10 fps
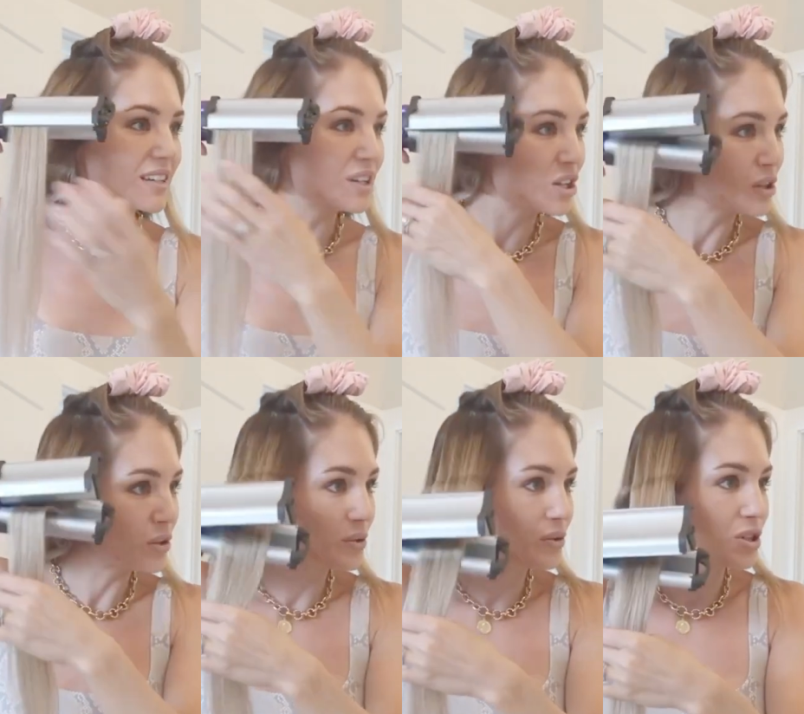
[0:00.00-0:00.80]
and
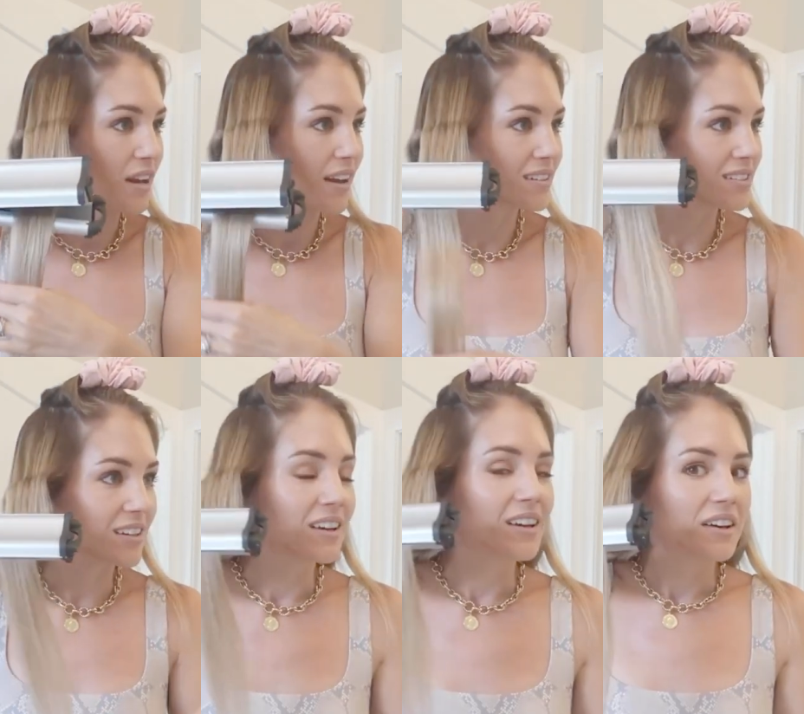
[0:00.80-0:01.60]
huge, and
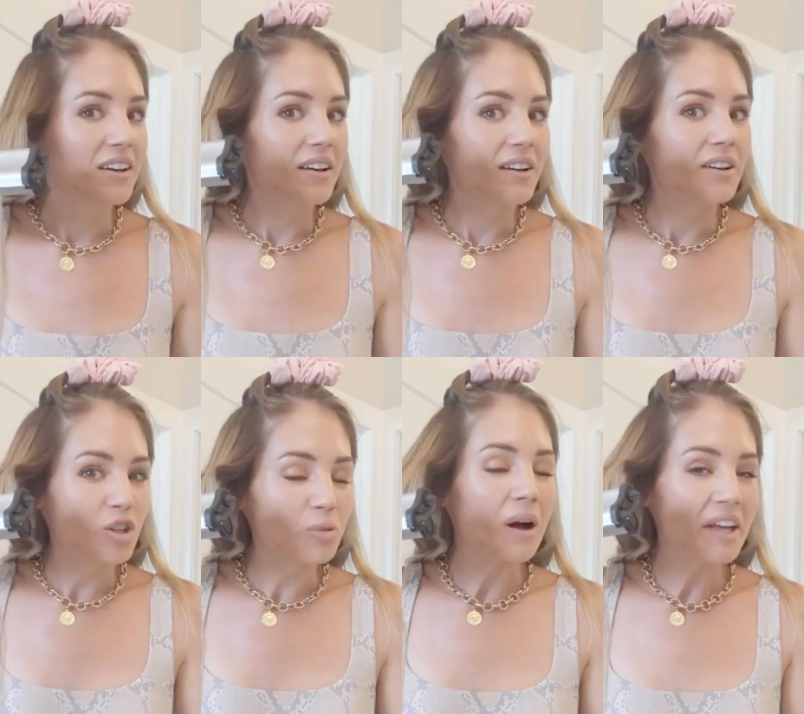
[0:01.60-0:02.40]

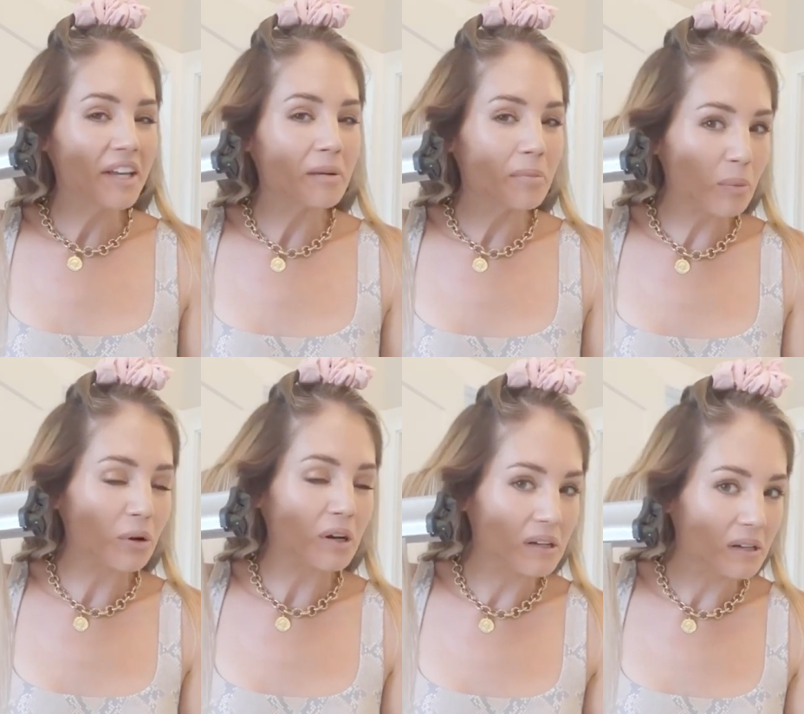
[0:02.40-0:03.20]
you're probably gonna be pretty